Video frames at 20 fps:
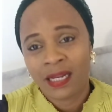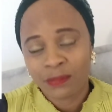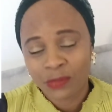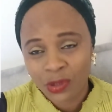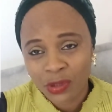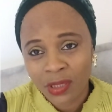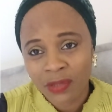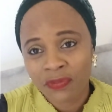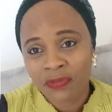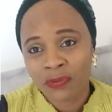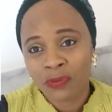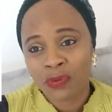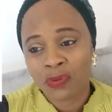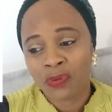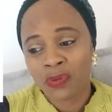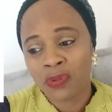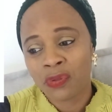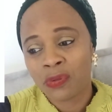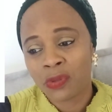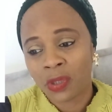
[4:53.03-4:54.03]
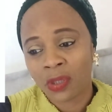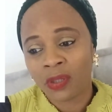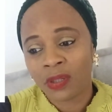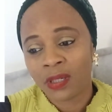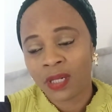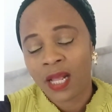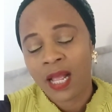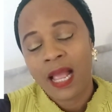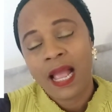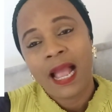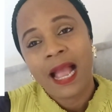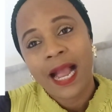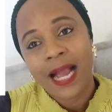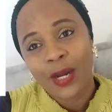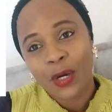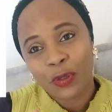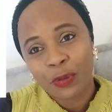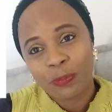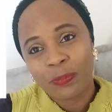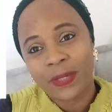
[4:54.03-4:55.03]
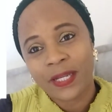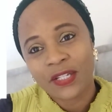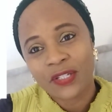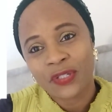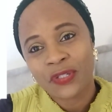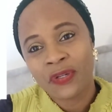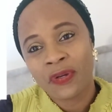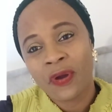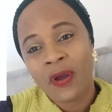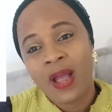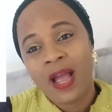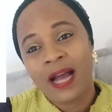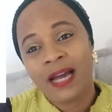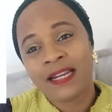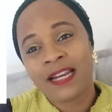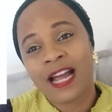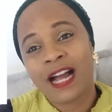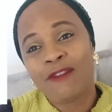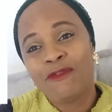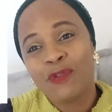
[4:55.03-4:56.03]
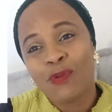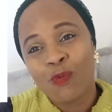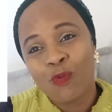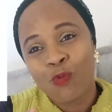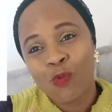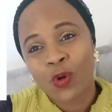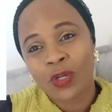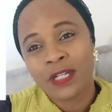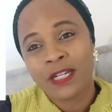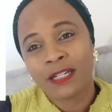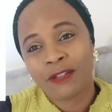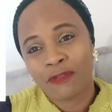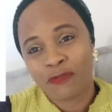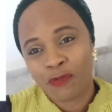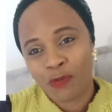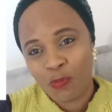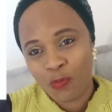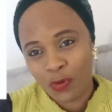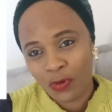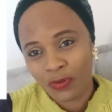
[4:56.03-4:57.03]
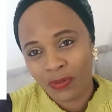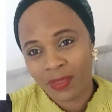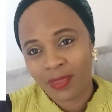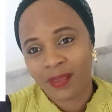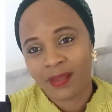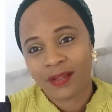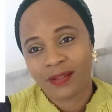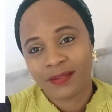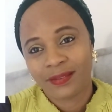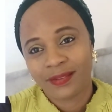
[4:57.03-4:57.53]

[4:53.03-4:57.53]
I'm grateful to you all. God bless you and have a wonderful month.